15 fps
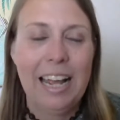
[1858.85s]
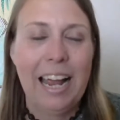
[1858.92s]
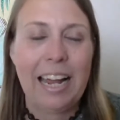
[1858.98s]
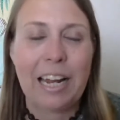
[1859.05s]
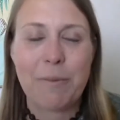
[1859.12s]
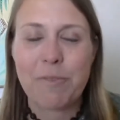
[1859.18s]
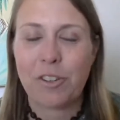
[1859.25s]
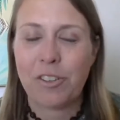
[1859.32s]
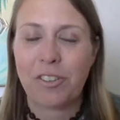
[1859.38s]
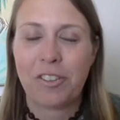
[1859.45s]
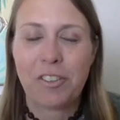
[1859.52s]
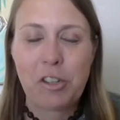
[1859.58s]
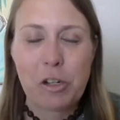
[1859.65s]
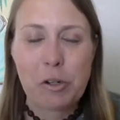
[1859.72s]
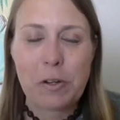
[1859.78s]
And I'm
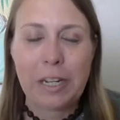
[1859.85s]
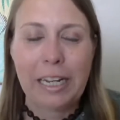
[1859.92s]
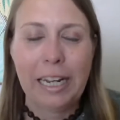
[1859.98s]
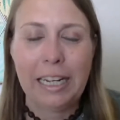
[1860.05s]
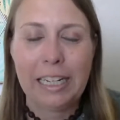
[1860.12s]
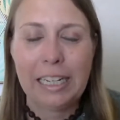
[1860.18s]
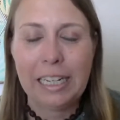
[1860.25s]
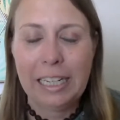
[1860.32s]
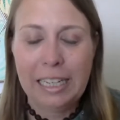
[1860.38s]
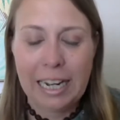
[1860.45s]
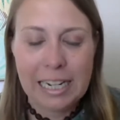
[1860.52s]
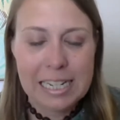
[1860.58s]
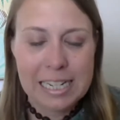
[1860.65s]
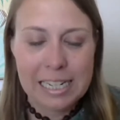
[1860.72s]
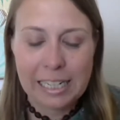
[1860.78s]
just tuning in and
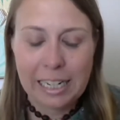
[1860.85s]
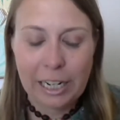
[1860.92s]
connecting